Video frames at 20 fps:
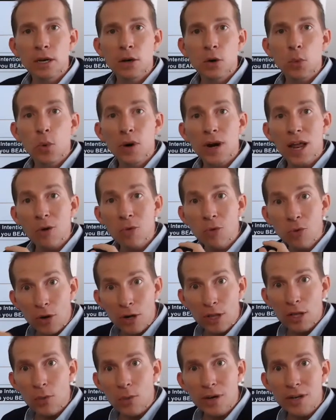What I
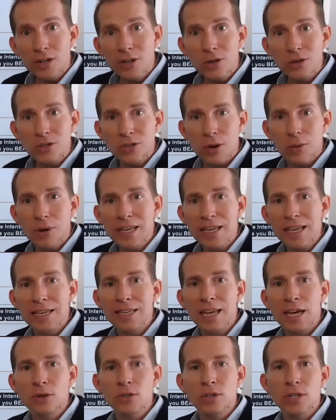really want to do is I want to get
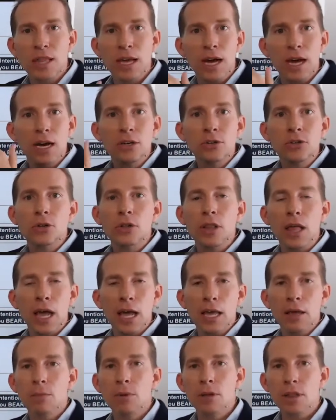down to that
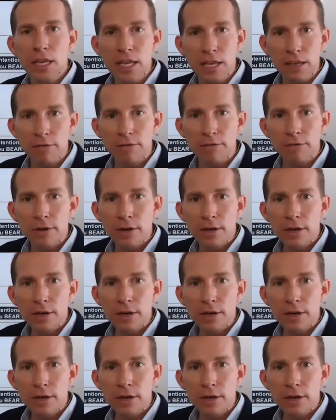underlying belief.